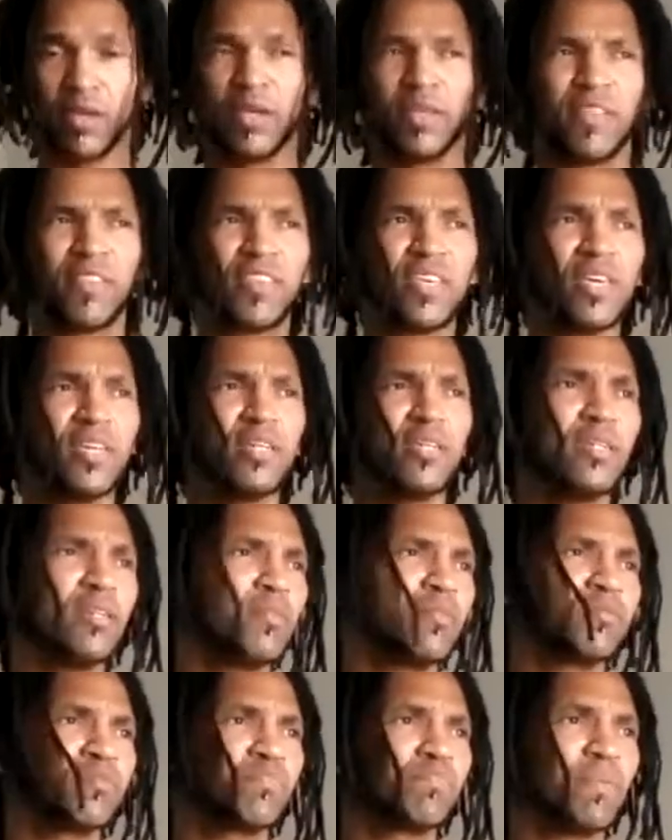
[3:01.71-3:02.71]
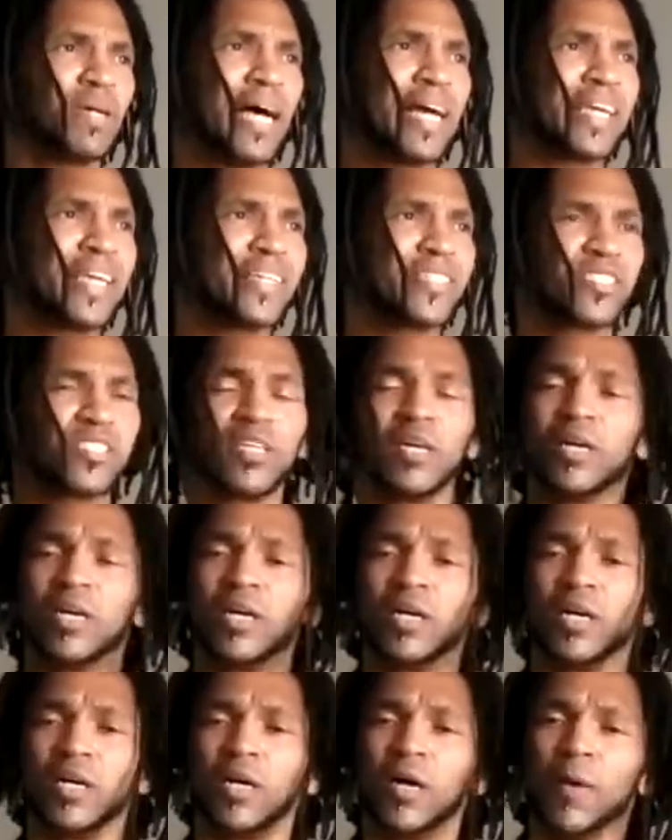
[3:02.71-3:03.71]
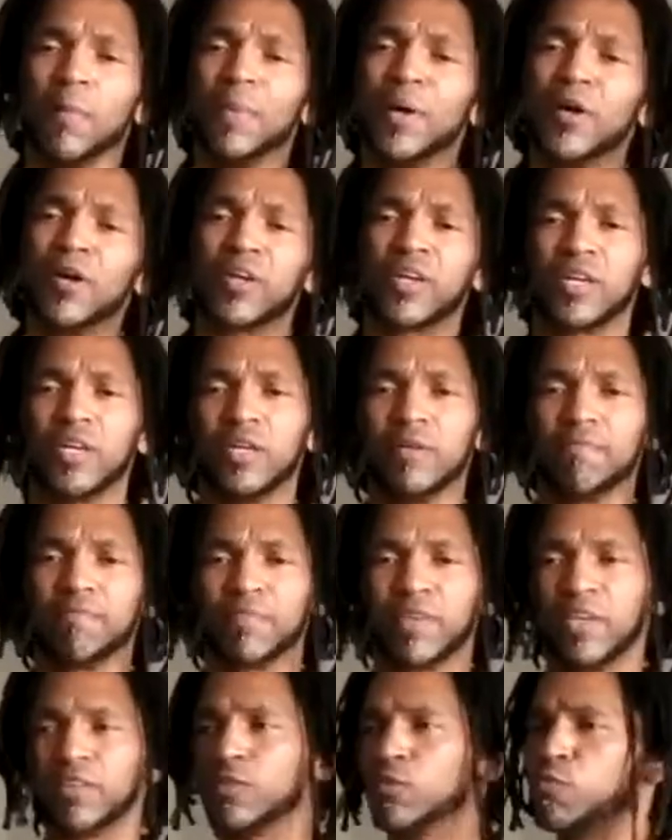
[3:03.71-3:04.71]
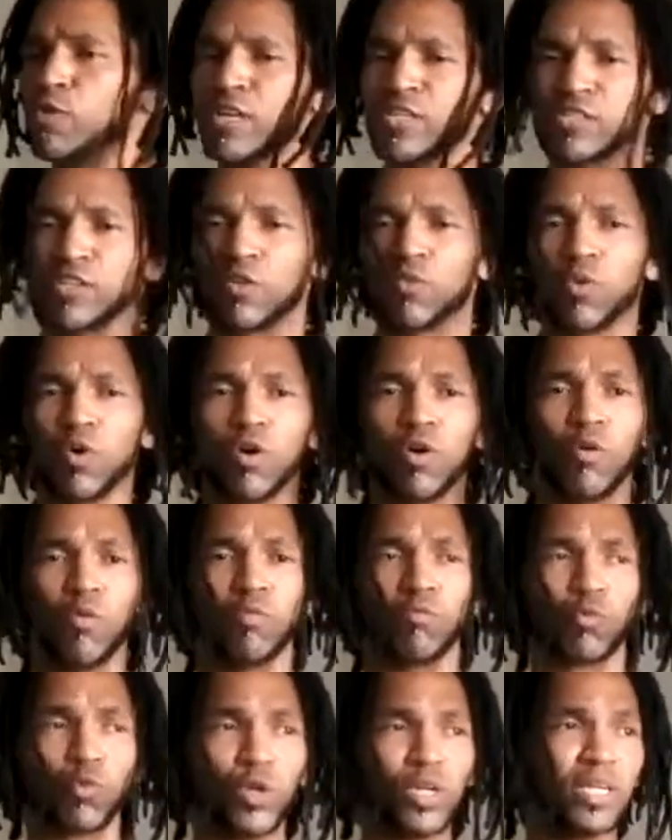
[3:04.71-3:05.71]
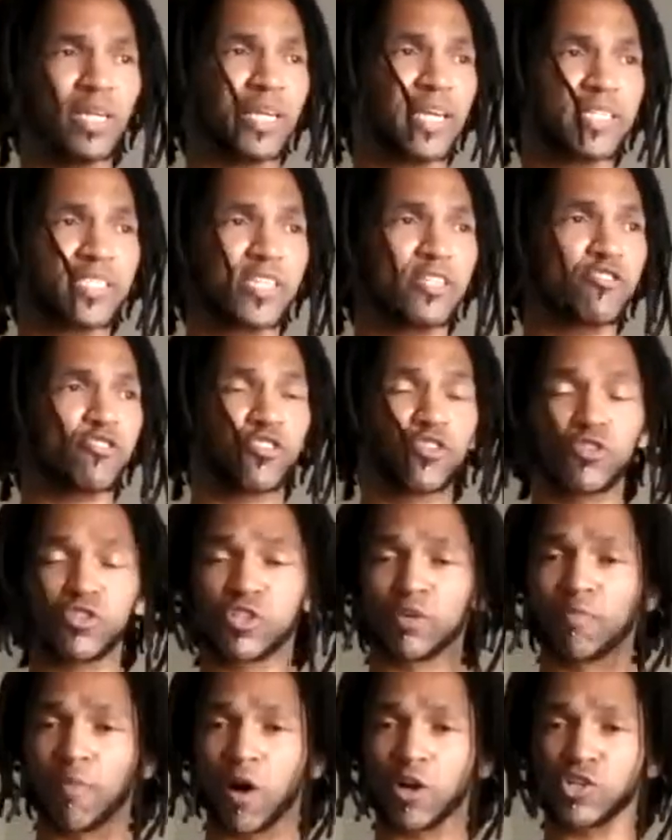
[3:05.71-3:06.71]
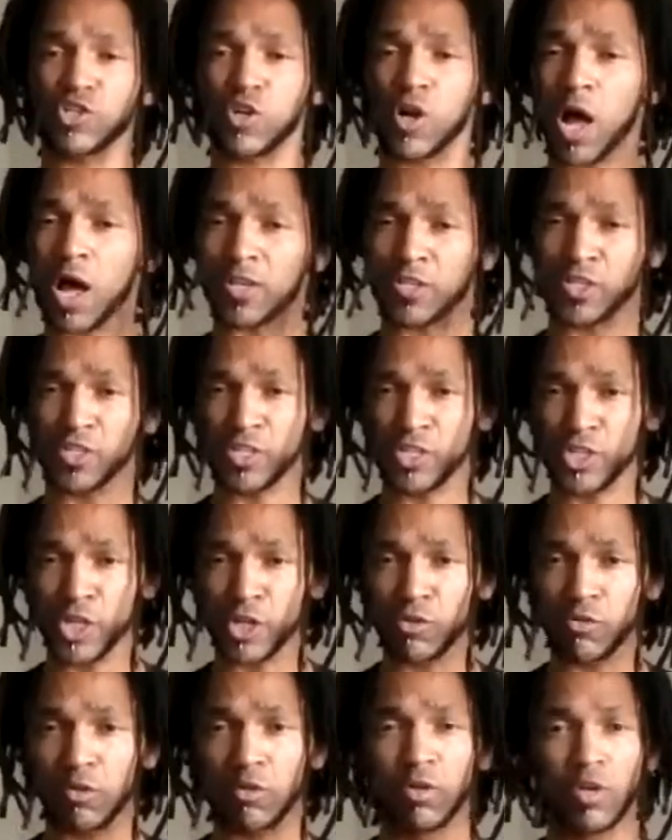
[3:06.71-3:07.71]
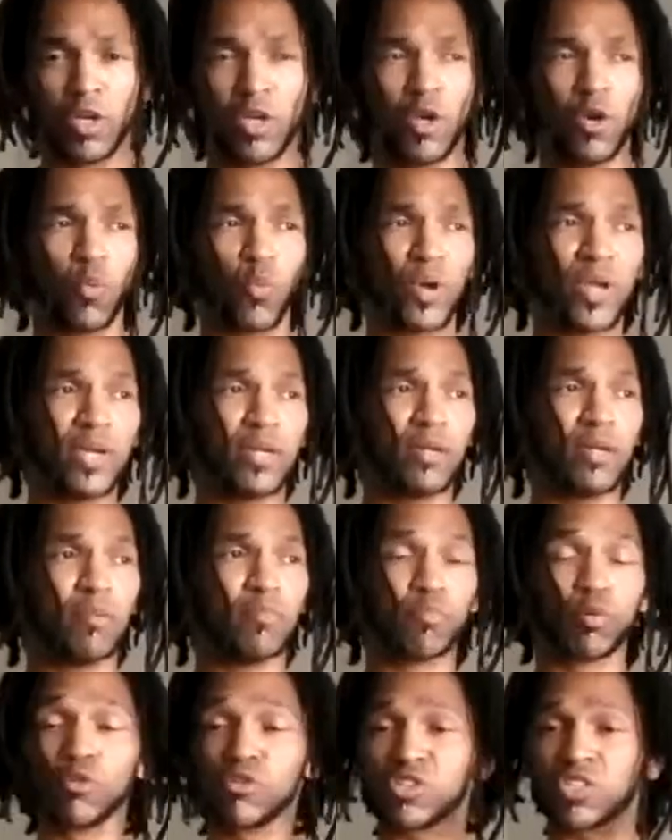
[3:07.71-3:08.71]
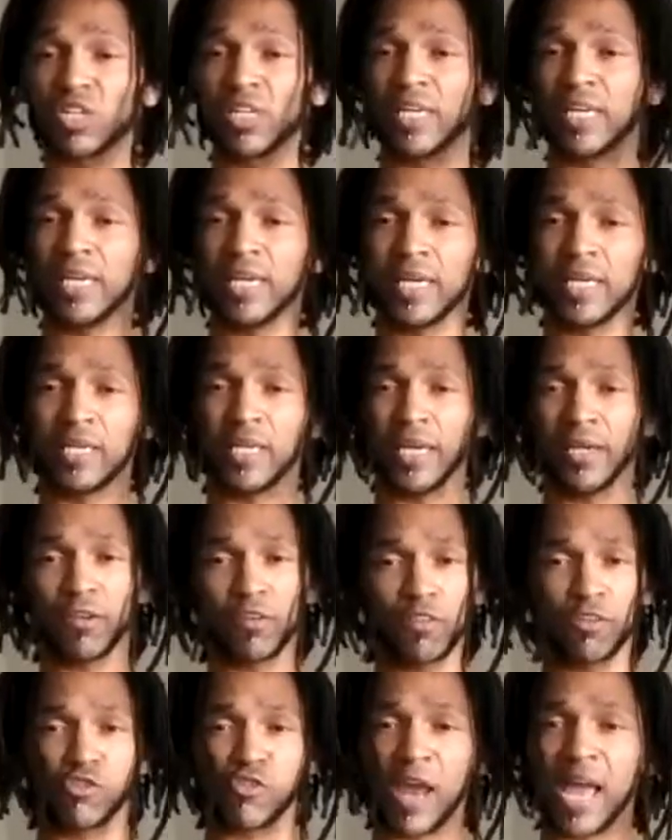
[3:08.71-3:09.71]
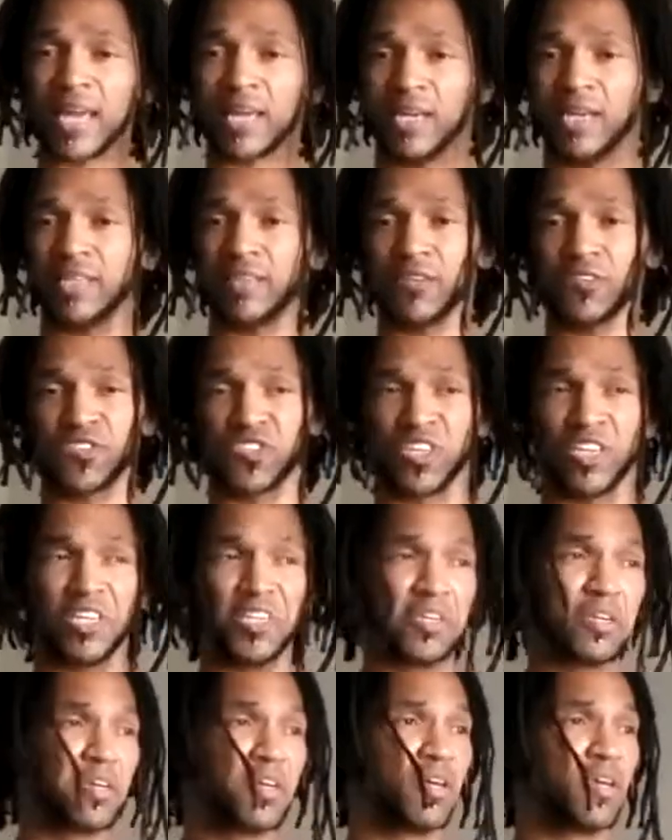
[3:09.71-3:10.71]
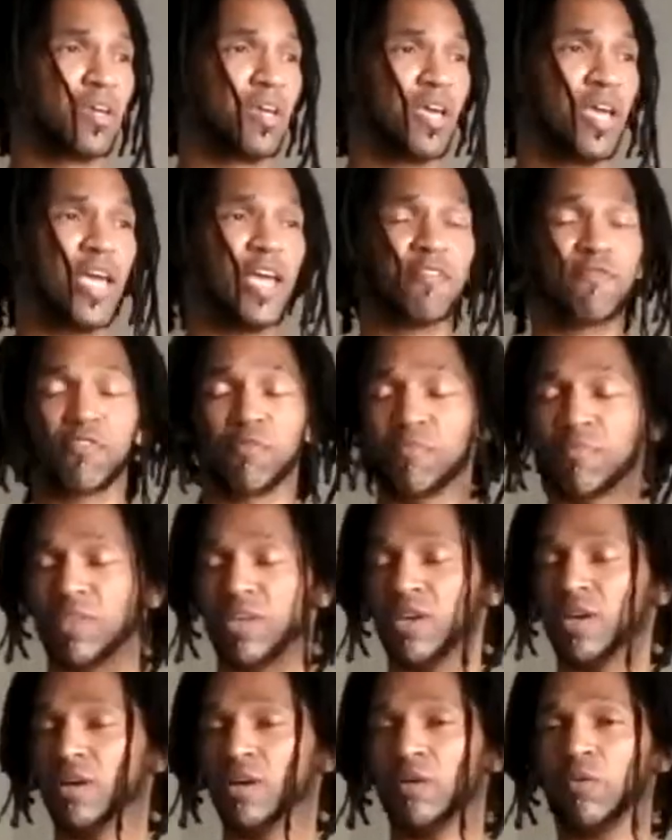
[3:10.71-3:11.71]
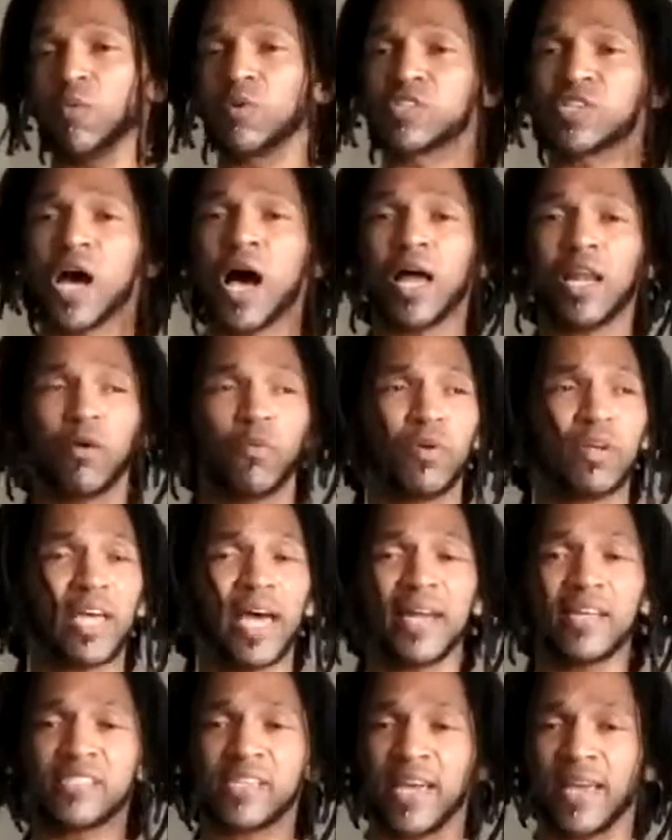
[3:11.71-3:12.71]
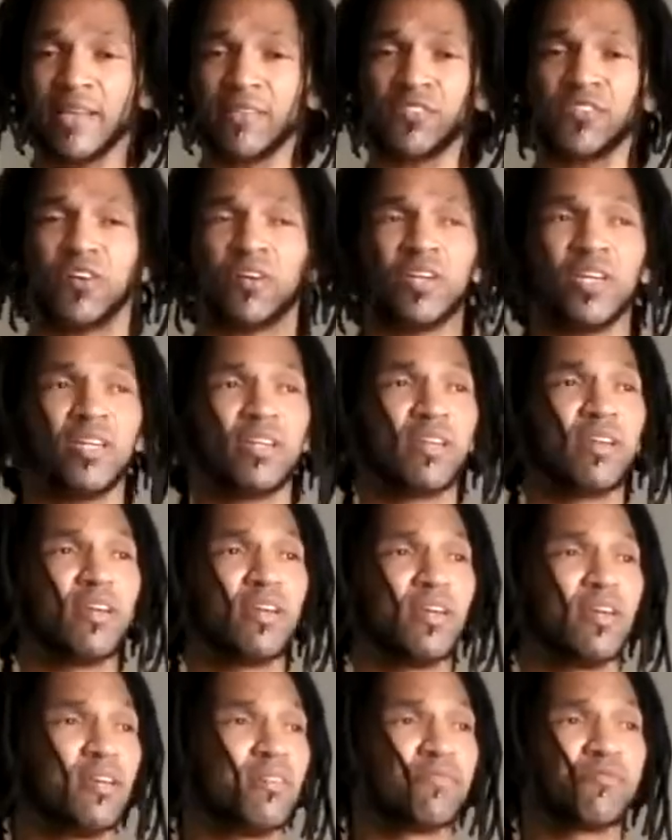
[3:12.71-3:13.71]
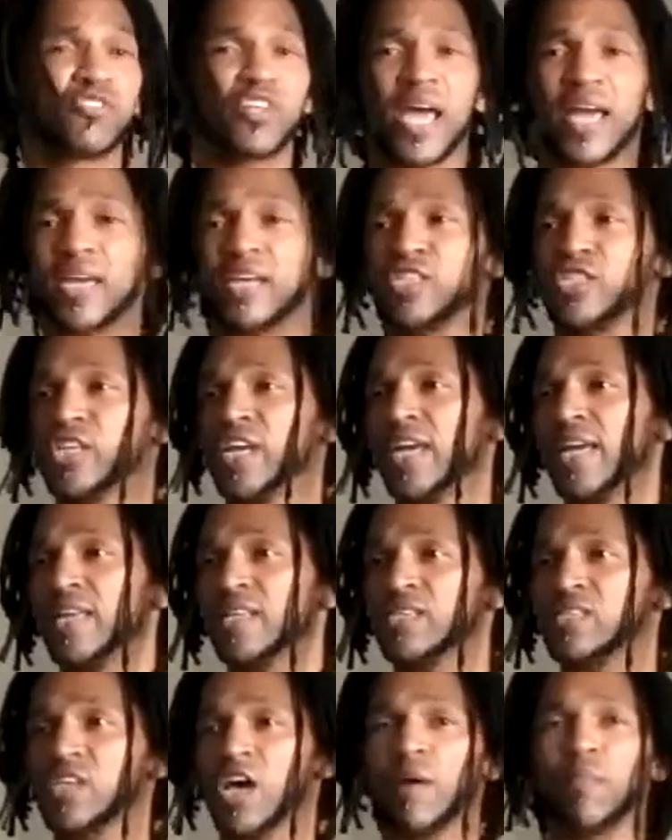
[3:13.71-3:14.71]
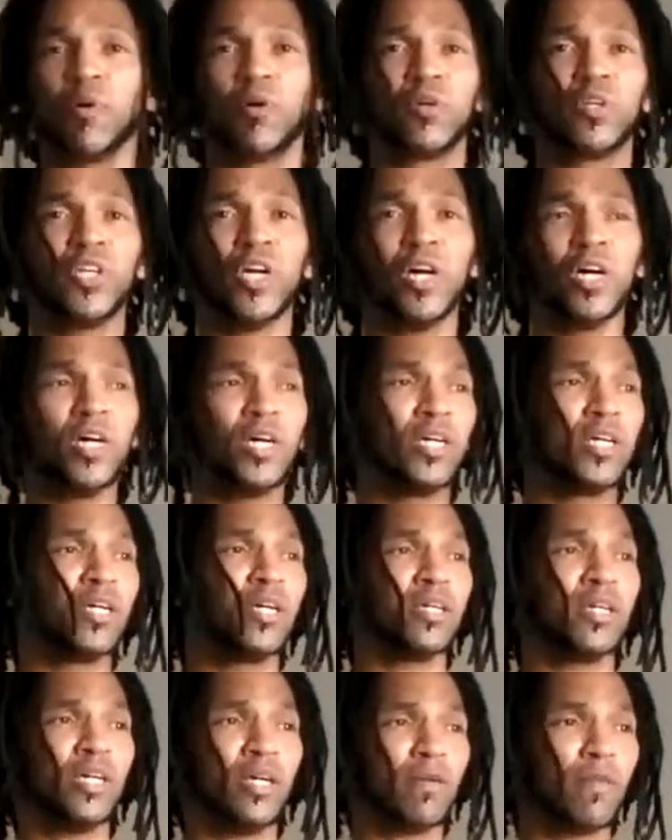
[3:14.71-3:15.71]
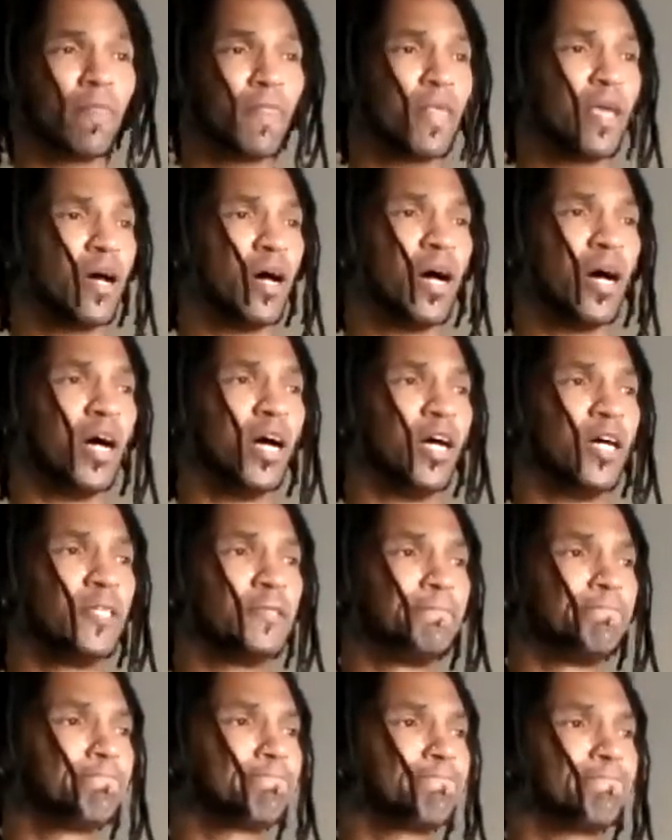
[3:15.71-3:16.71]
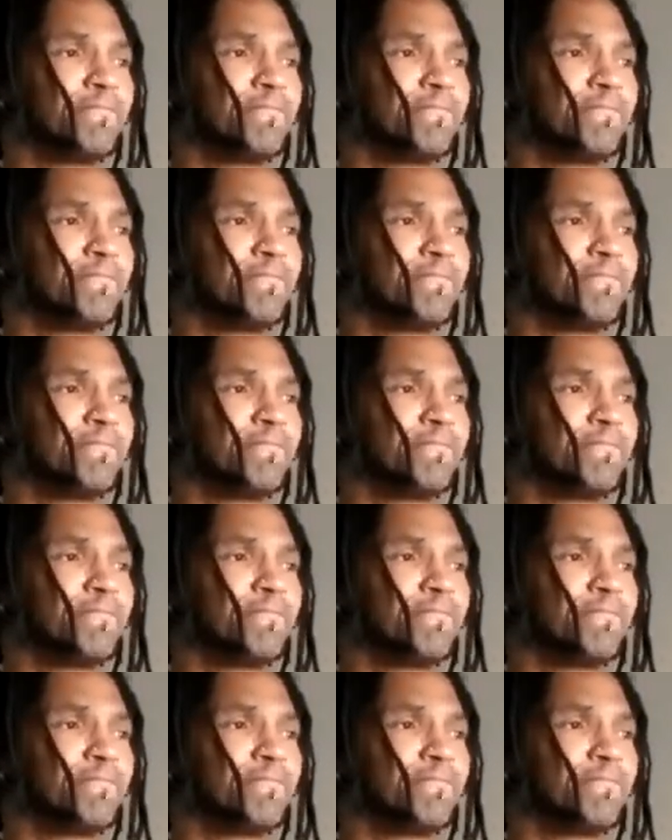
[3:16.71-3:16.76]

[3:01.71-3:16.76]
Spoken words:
Then, I guess America and the rest of the world really gets introduced to martial arts in general when Bruce Lee and Enter the Dragon hit the scene. And from there, once Hollywood got its hands on it, Jackie Chan, Sammo Hung,